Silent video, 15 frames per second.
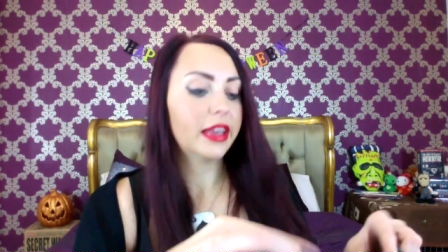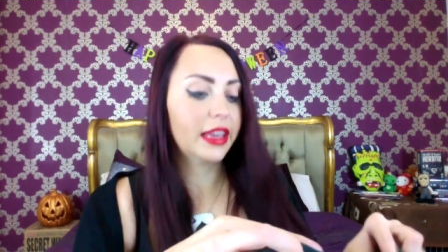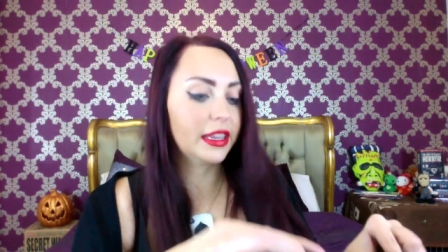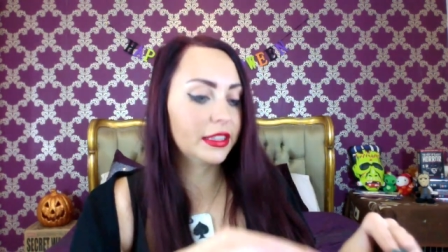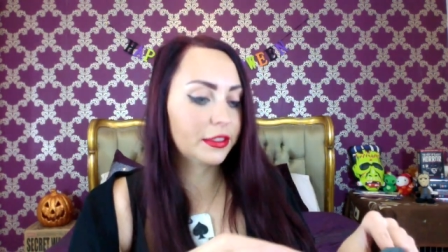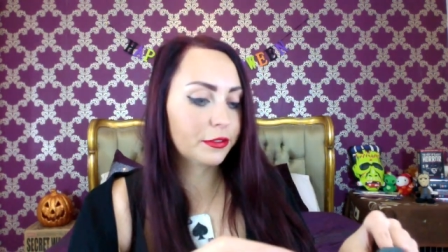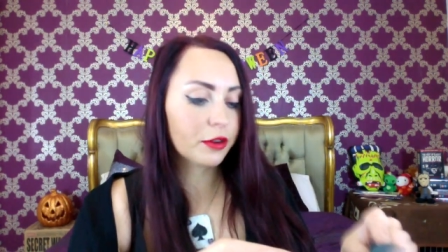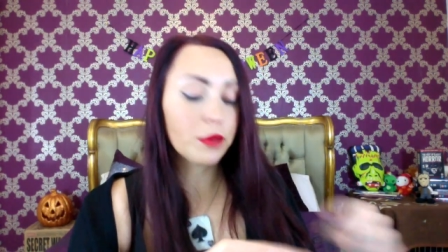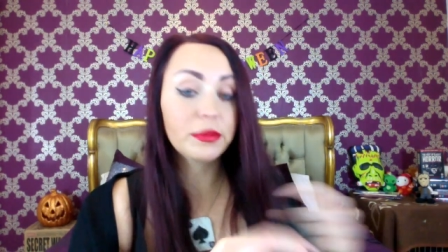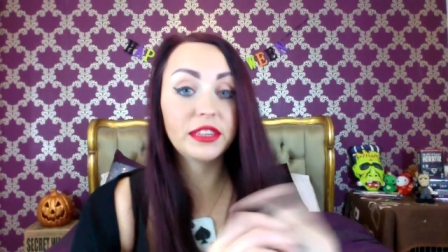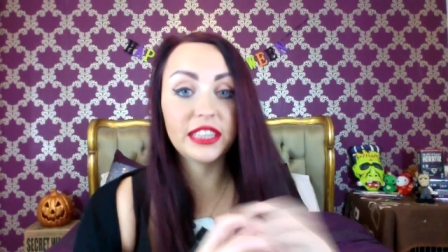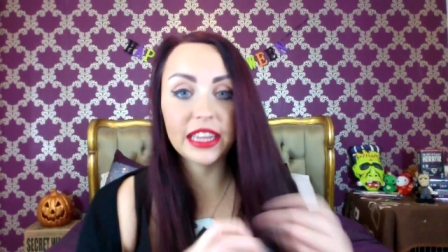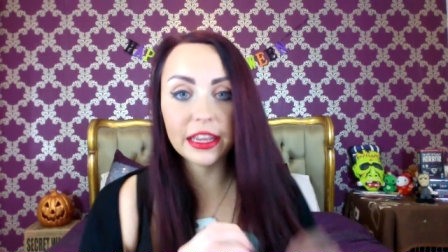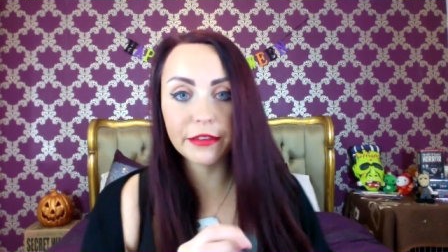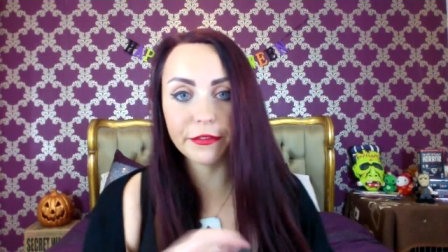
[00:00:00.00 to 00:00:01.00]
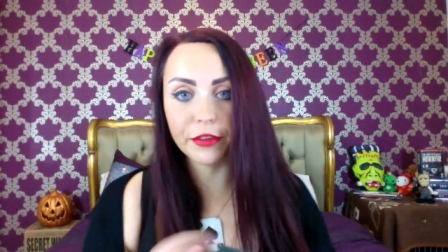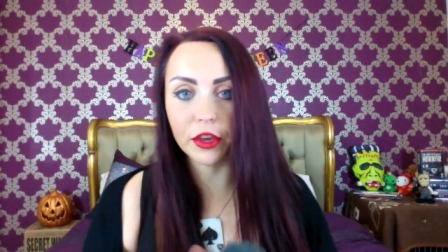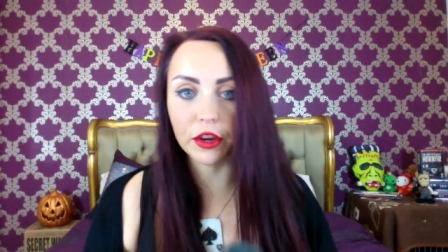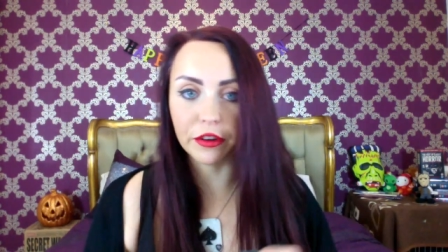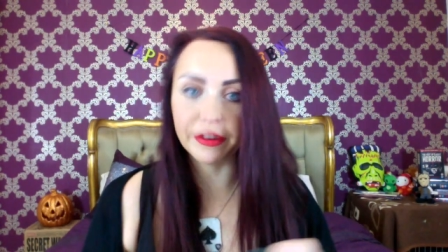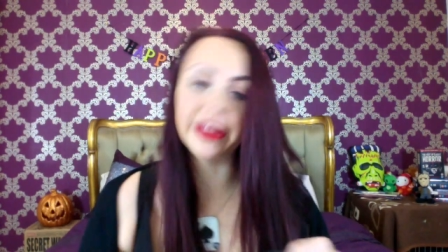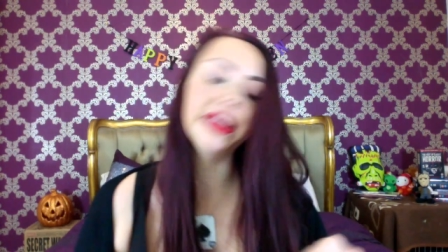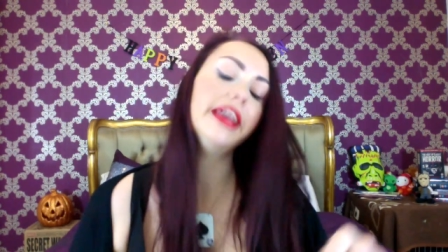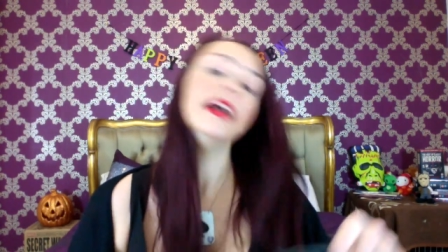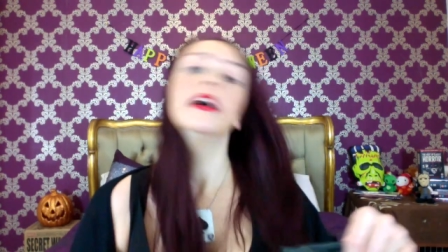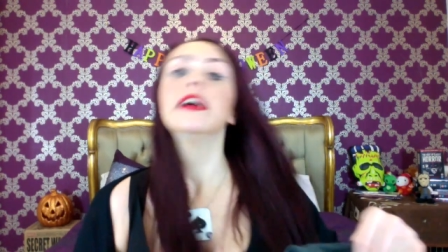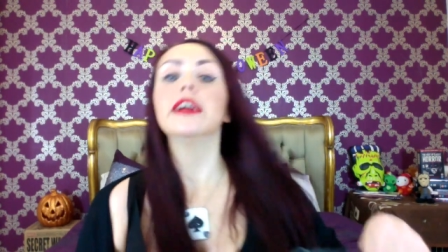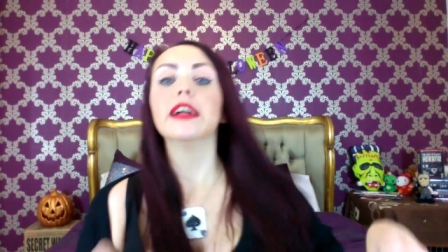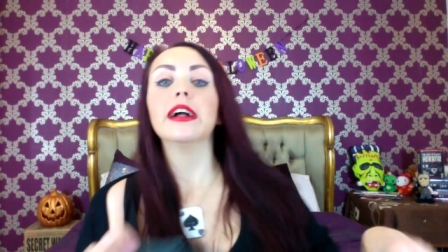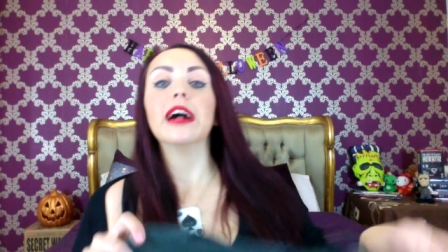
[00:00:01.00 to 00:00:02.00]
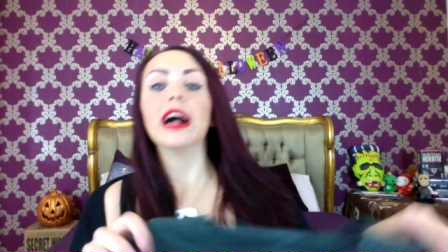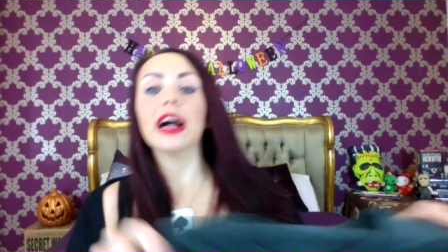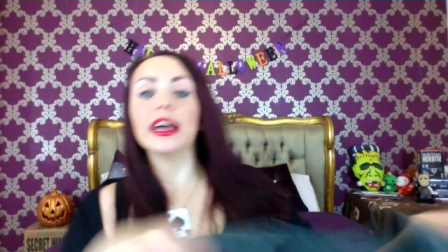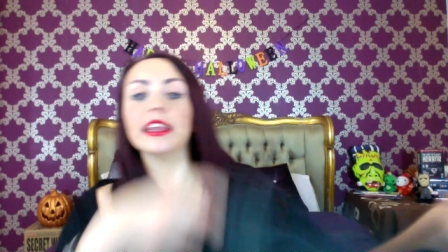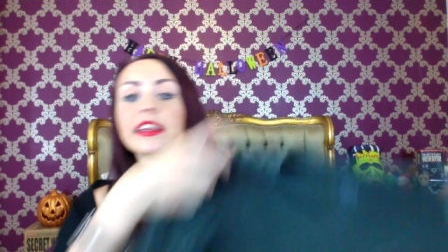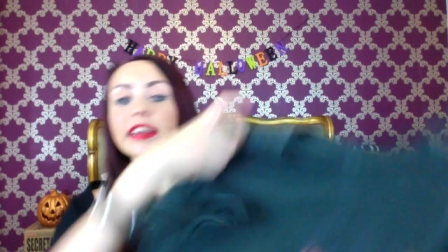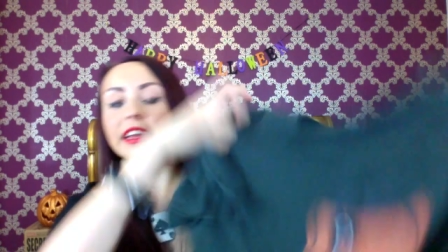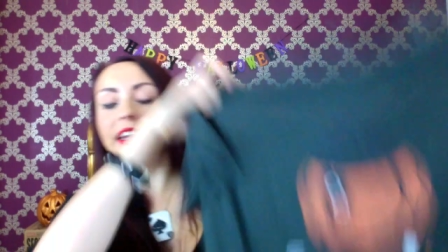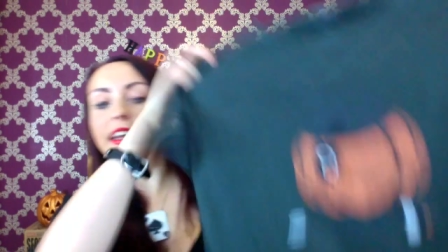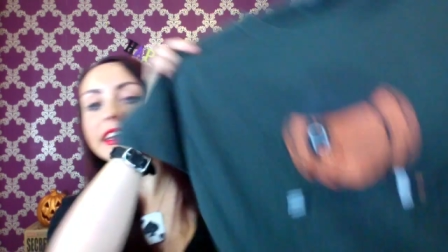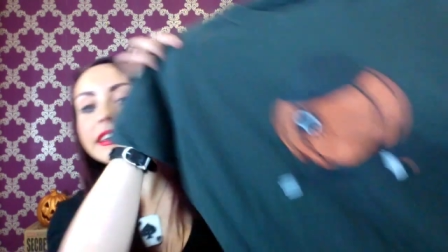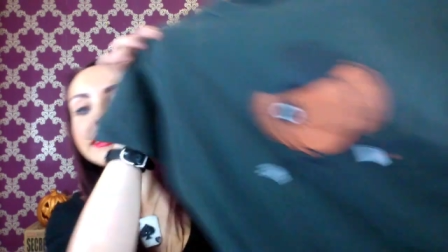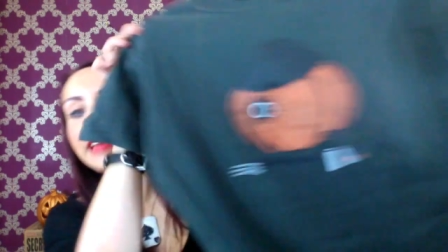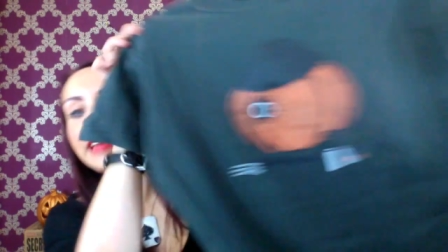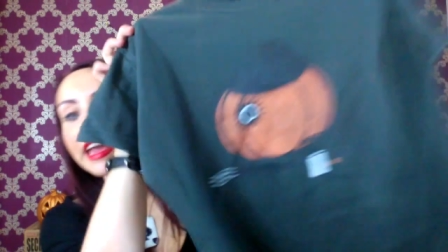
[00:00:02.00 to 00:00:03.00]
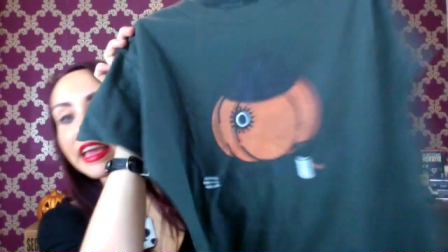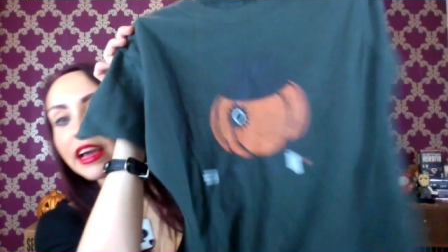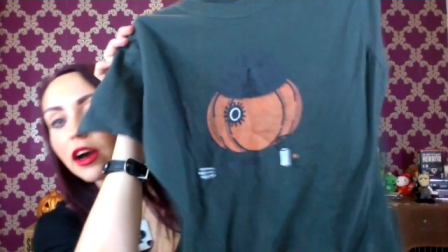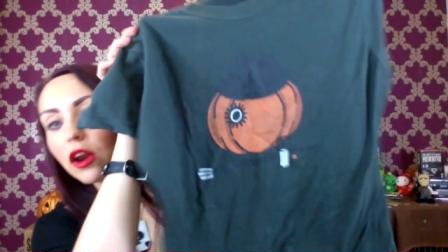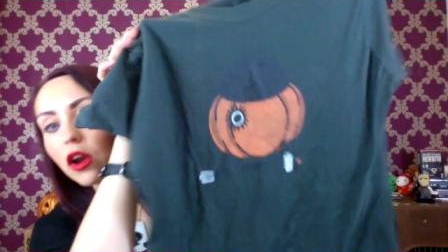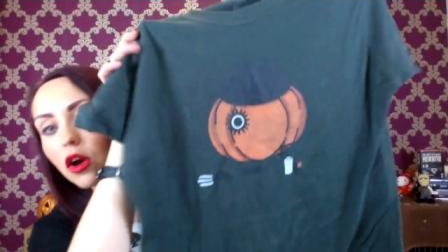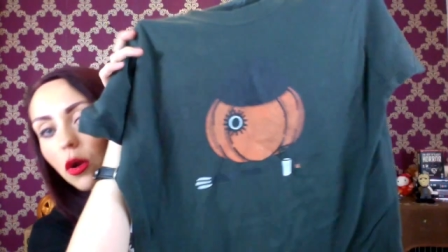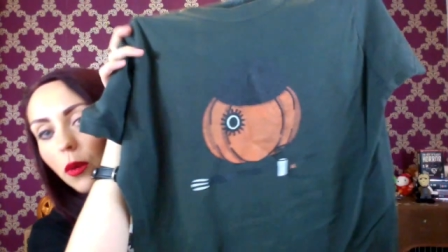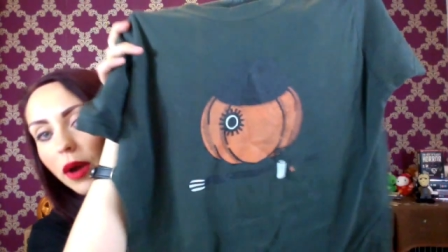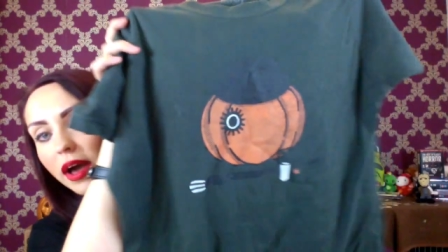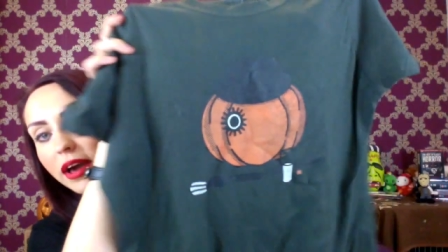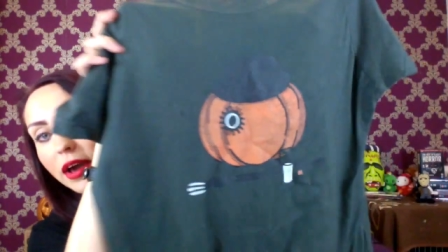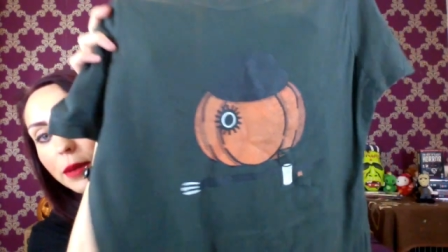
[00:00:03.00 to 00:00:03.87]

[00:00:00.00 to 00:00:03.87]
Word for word: It is from TeeFury and it is a clockwork